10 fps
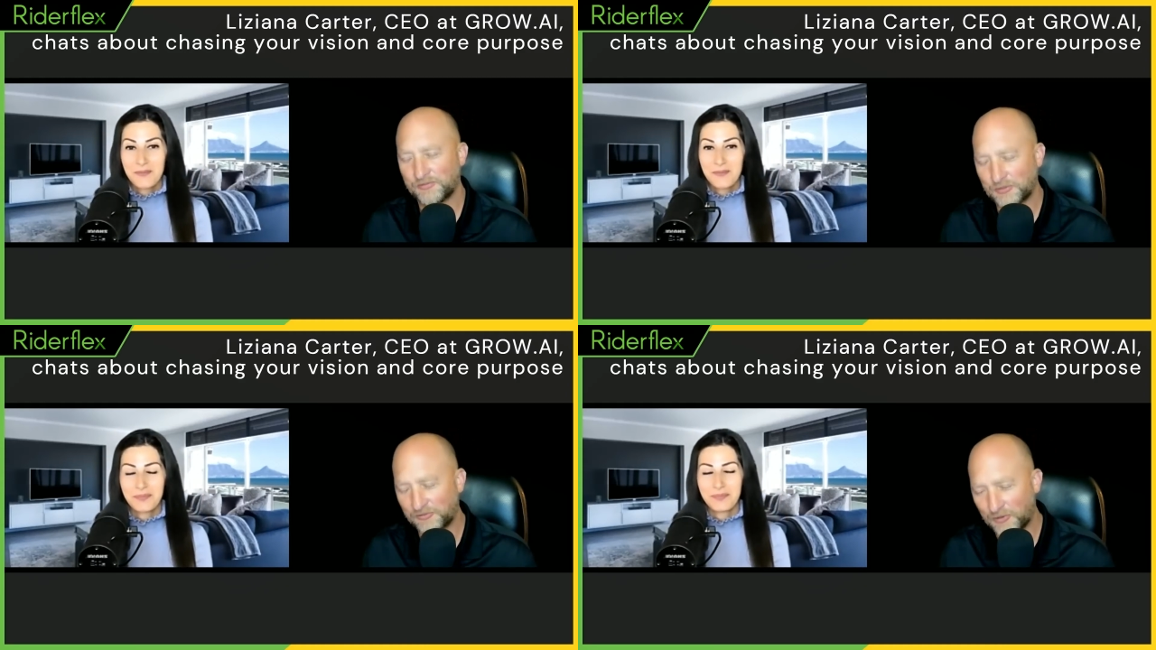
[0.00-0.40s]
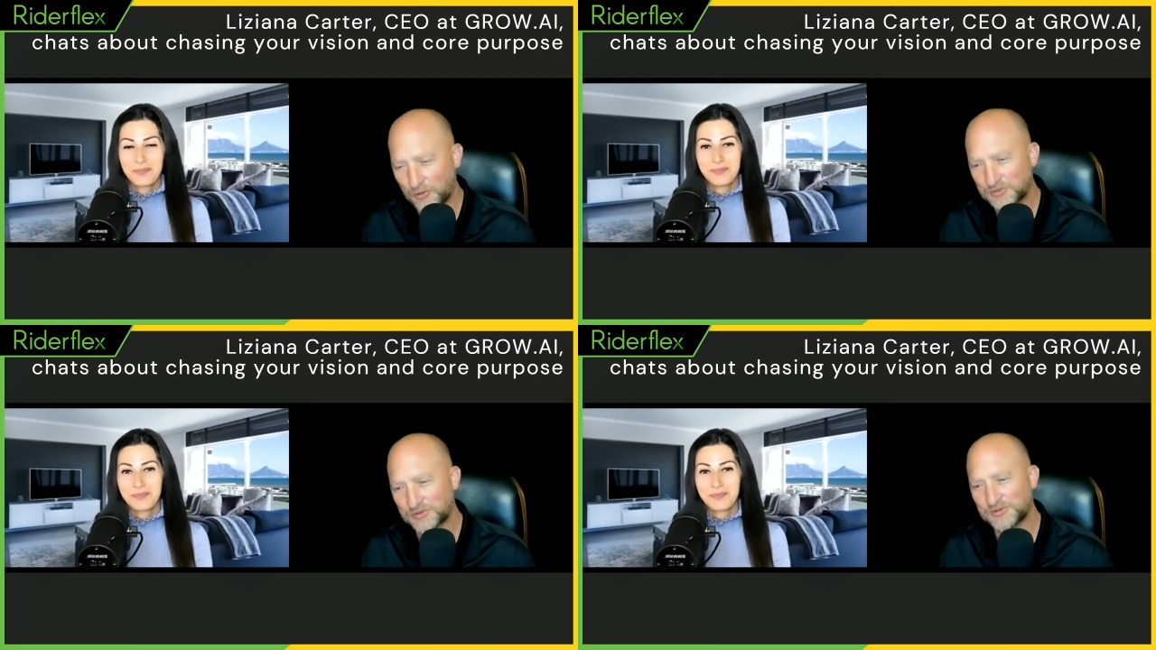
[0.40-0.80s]
Speaker 1: your
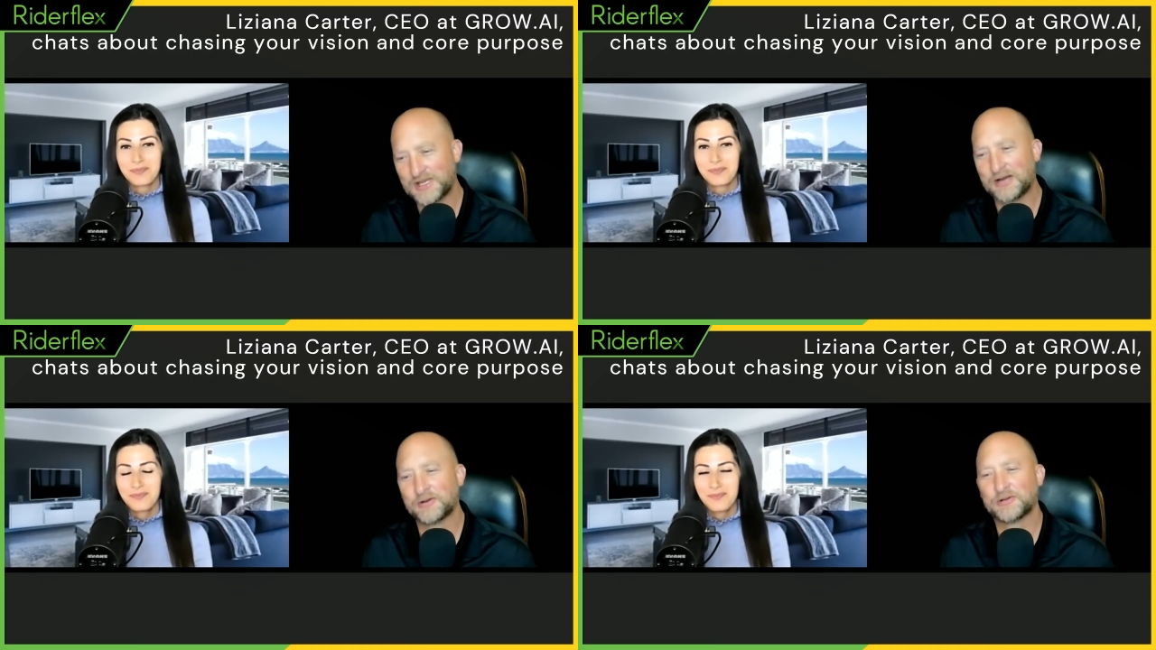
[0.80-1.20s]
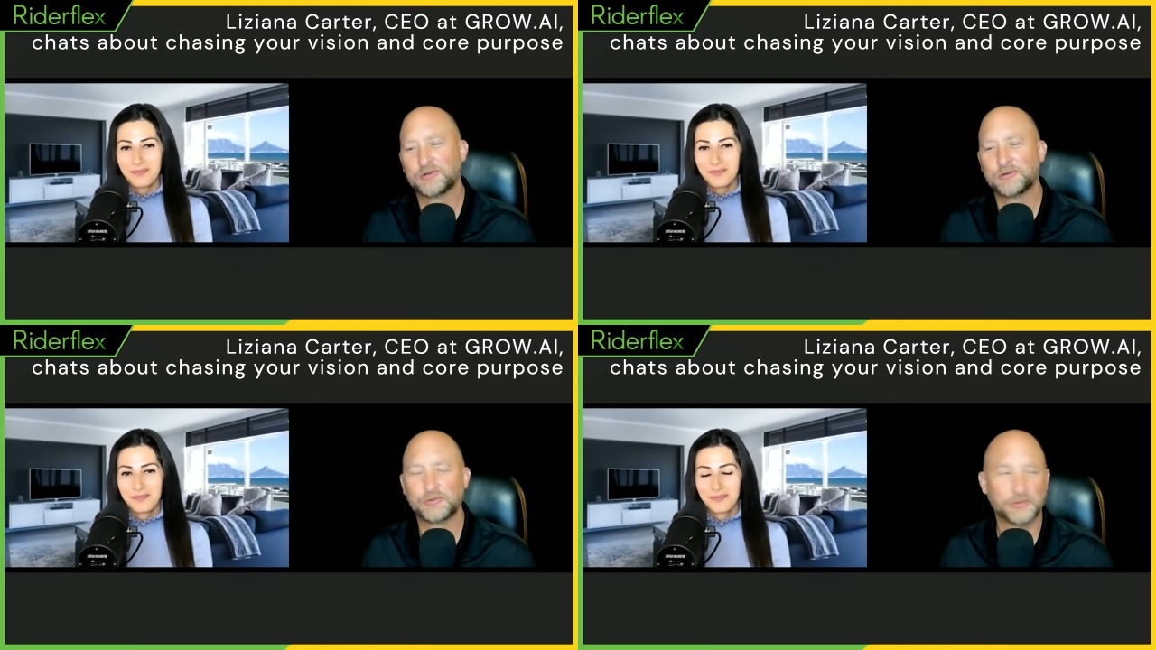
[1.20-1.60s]
folks are doubting
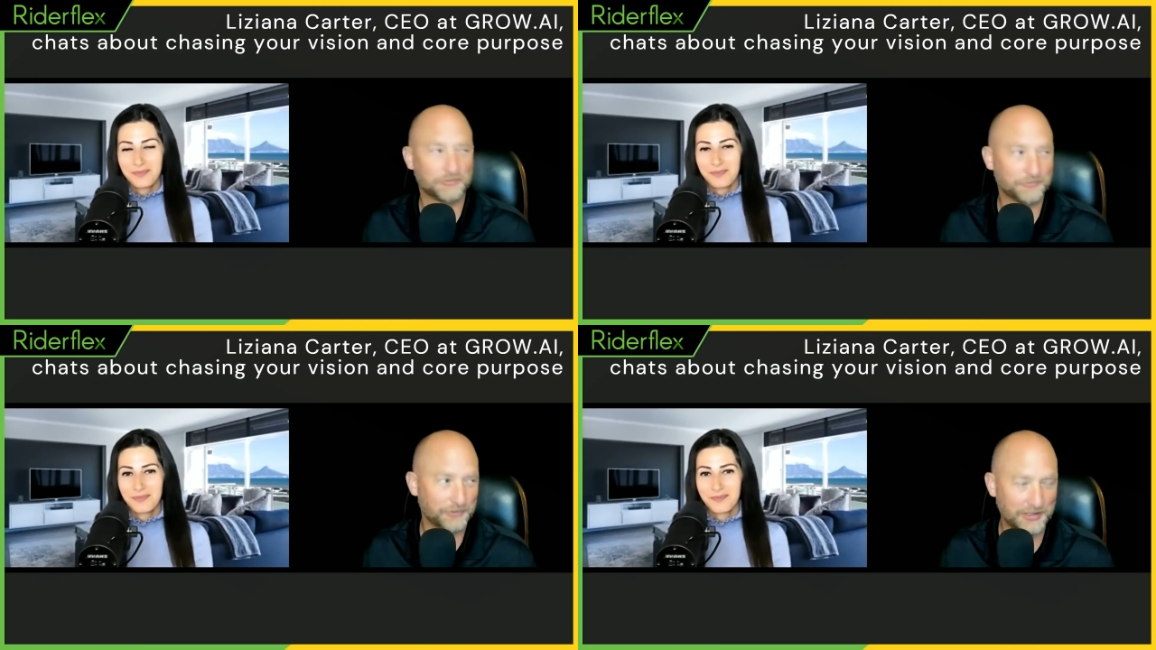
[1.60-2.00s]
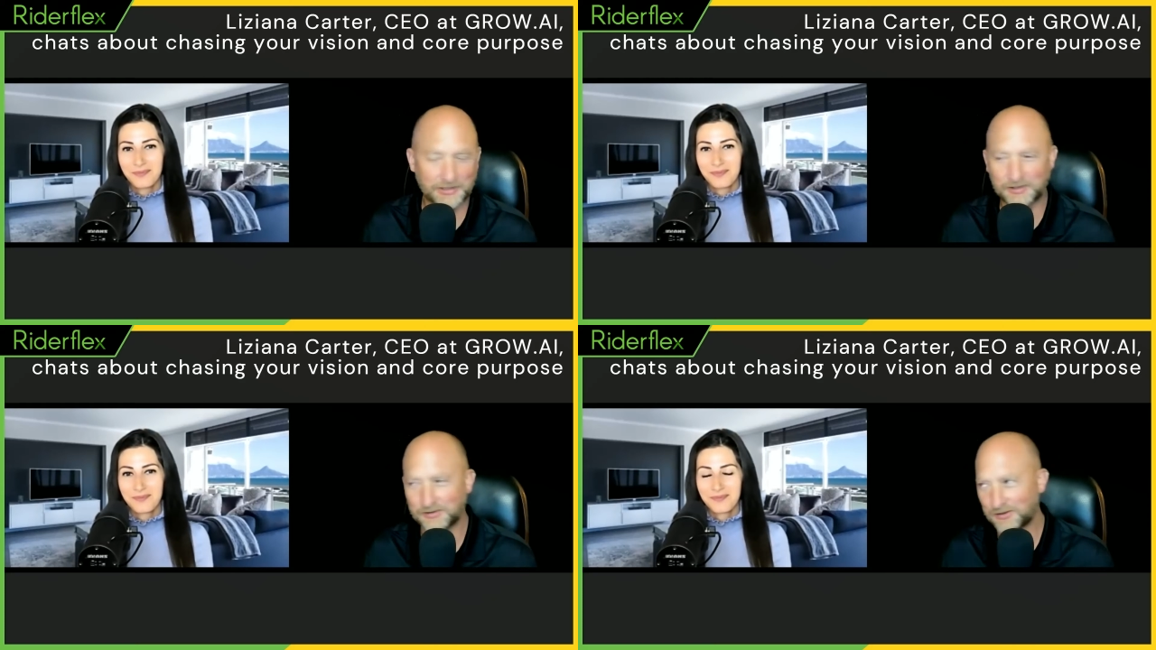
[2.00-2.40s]
you your
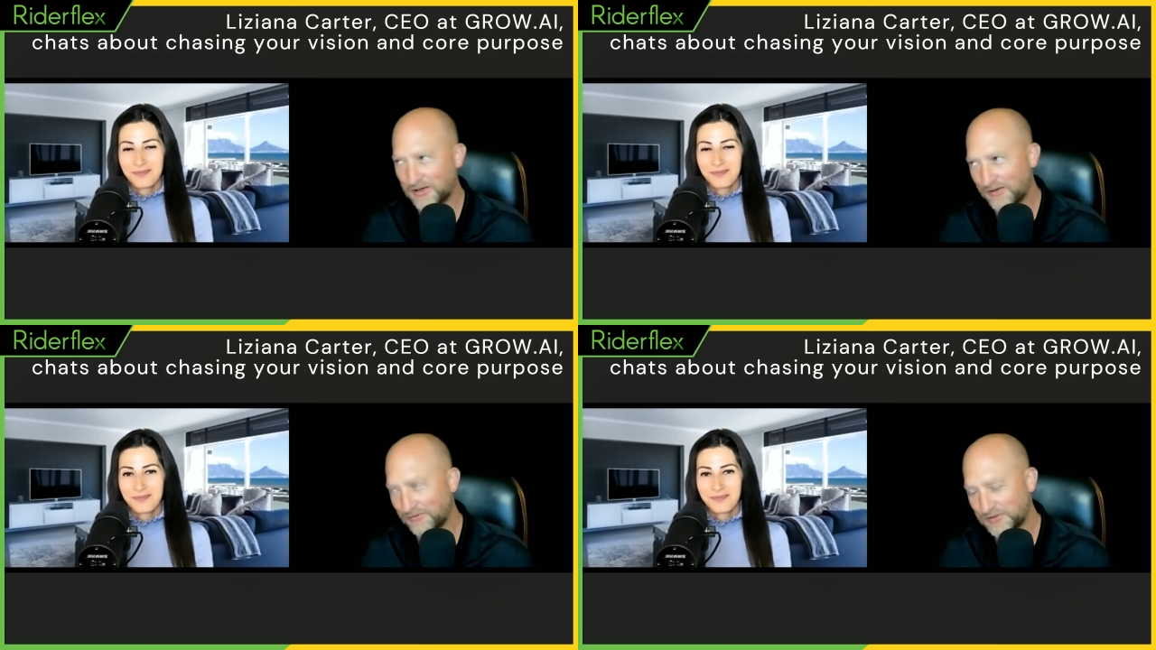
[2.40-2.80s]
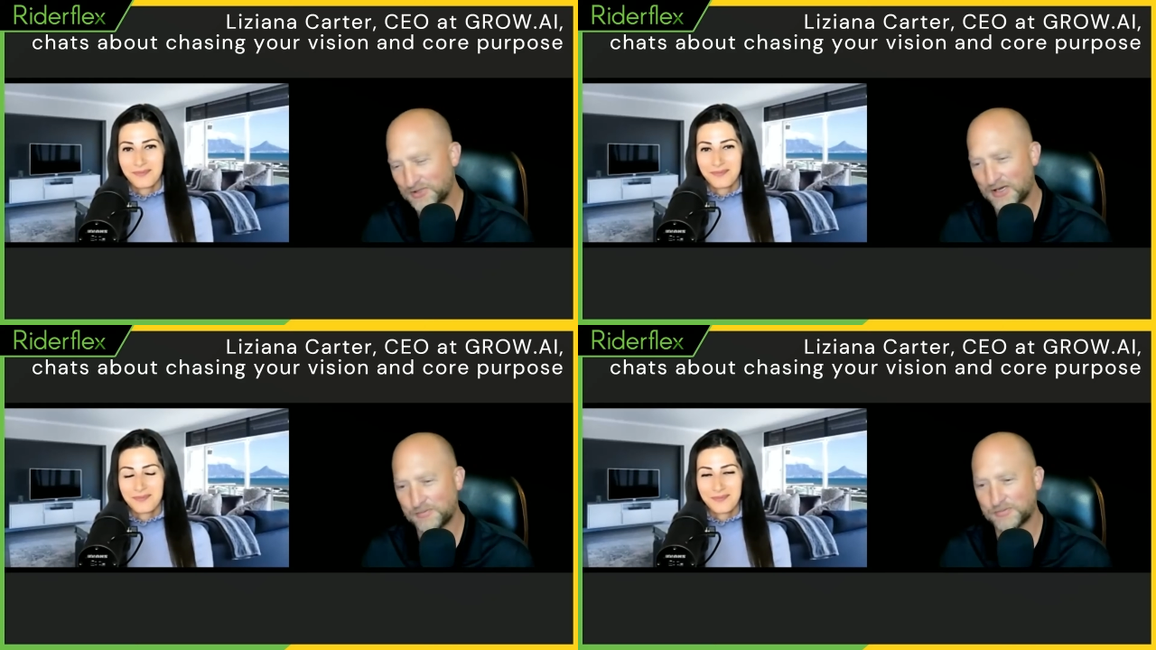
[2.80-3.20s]
friend at the coffee
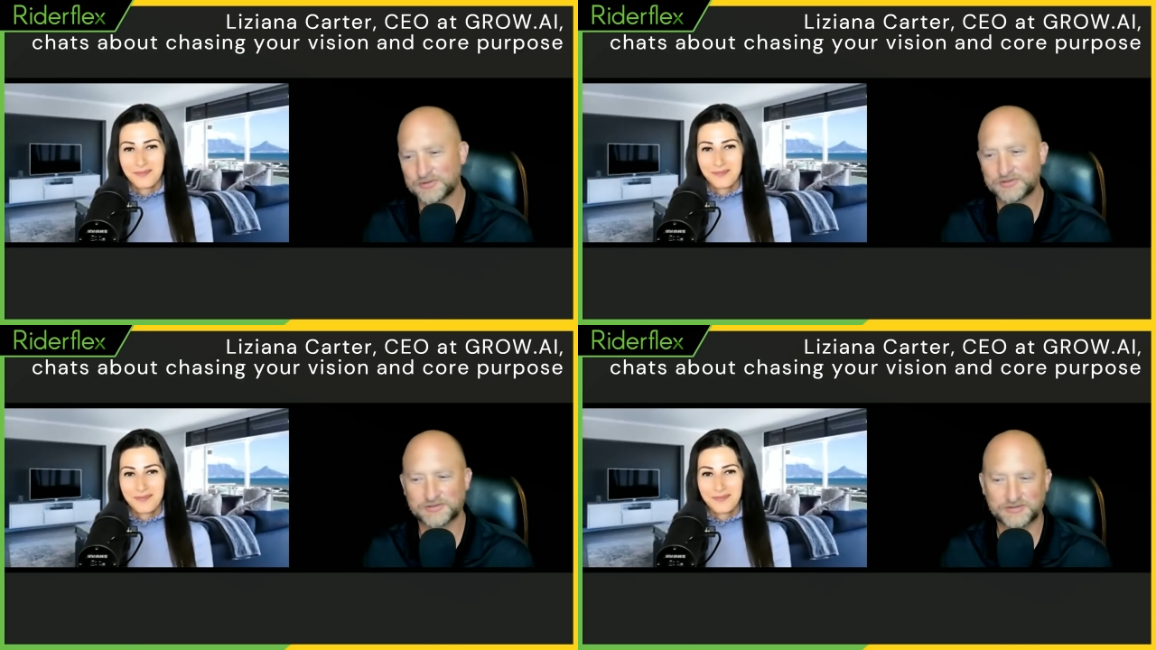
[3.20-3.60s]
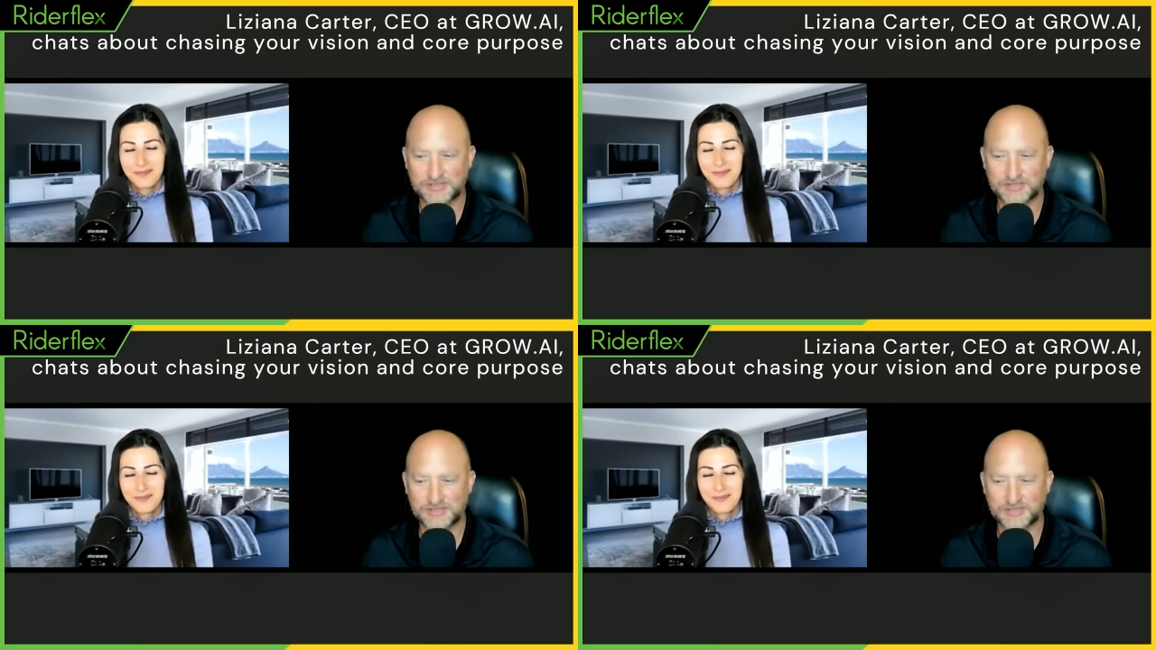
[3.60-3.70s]
shop is